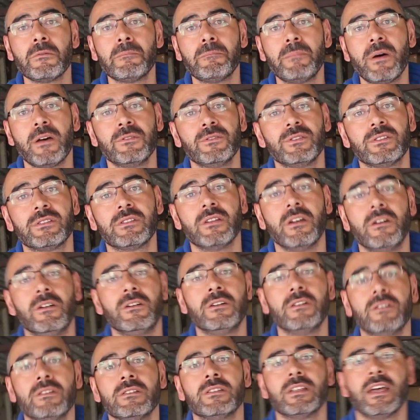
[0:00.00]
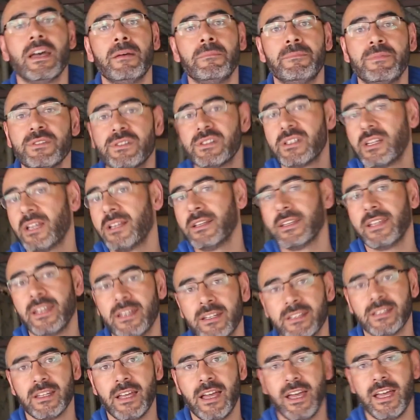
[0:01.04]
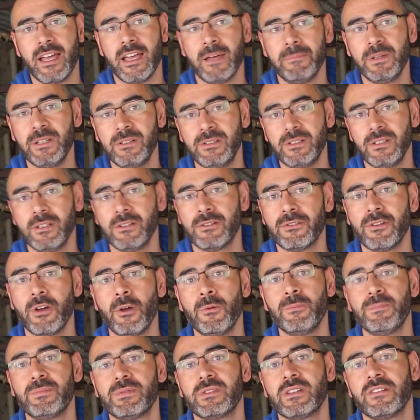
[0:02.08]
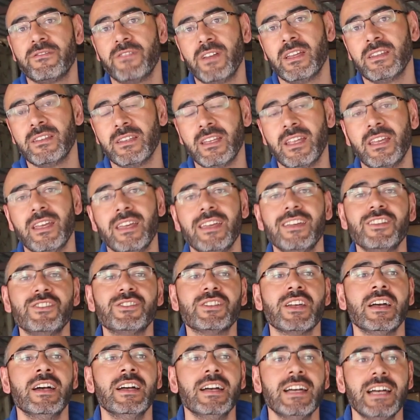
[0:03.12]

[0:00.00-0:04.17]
post on Brazilian PC groups, Vietnamese,